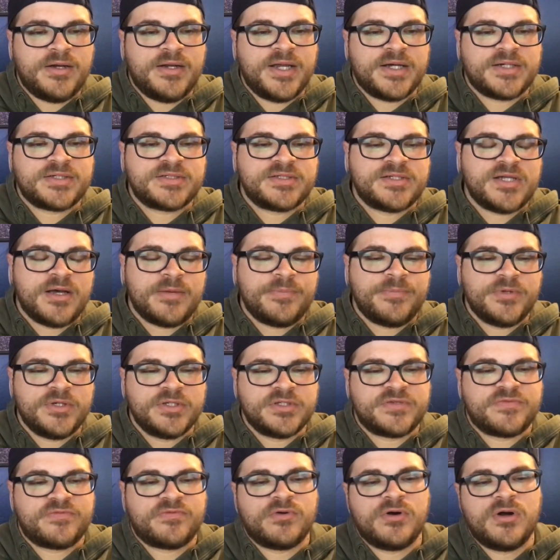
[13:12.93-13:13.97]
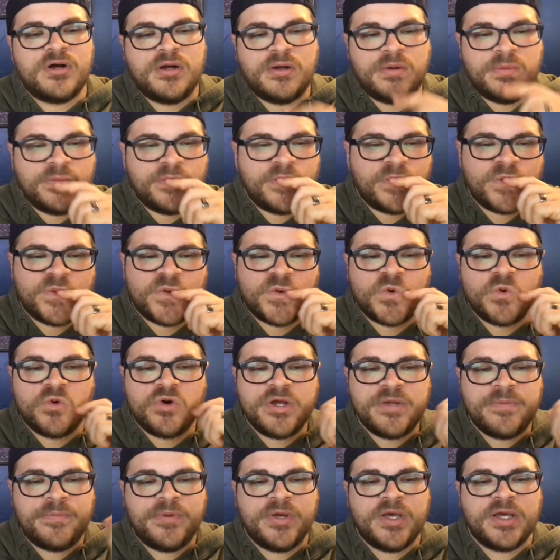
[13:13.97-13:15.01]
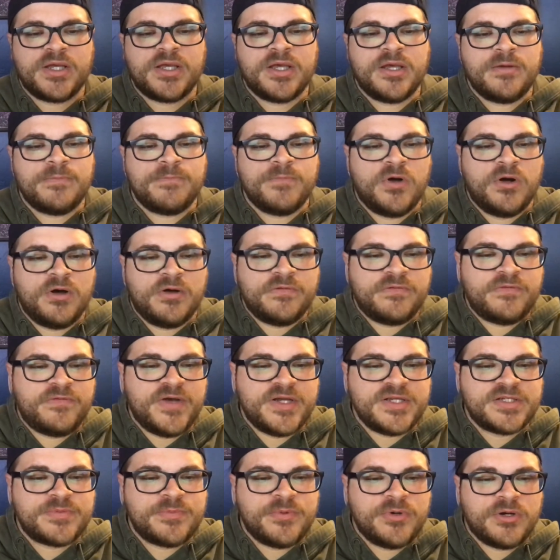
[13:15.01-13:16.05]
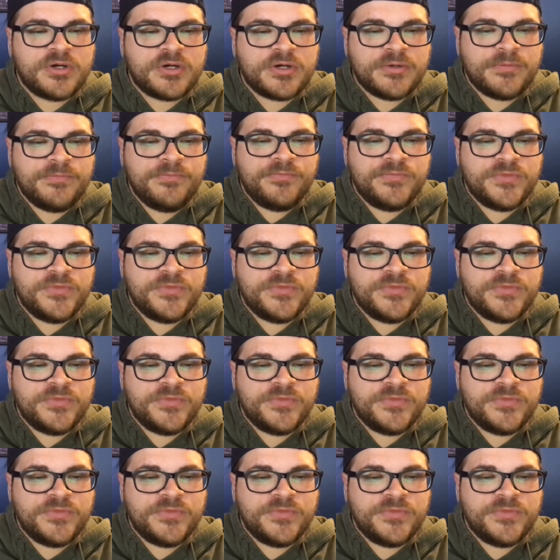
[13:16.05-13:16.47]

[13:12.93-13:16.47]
Next up is from Roy Pickett on Facebook.